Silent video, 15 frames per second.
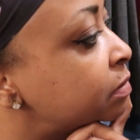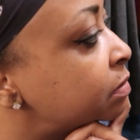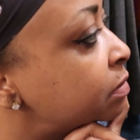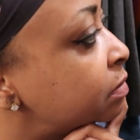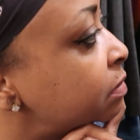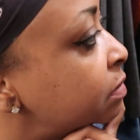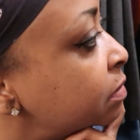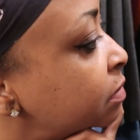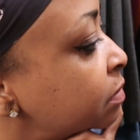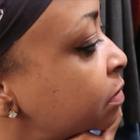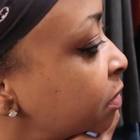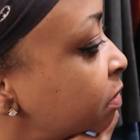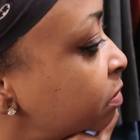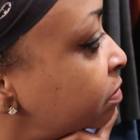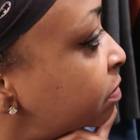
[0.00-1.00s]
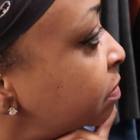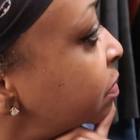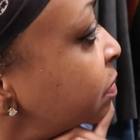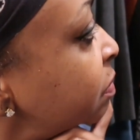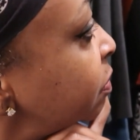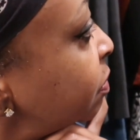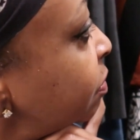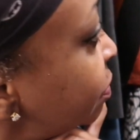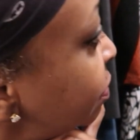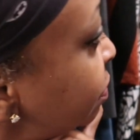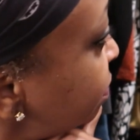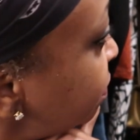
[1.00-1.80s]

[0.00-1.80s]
Nobody speaks.